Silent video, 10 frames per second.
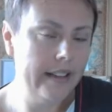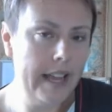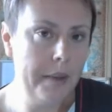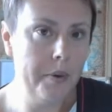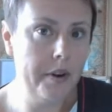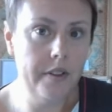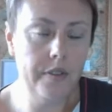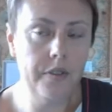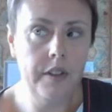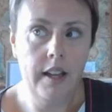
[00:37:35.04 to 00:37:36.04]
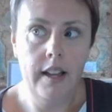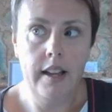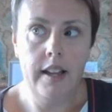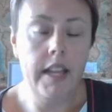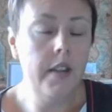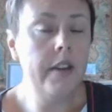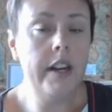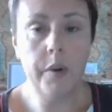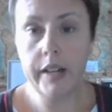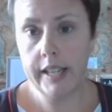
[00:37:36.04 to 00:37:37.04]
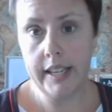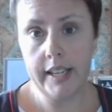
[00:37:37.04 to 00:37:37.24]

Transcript: to, to me pattern keeper if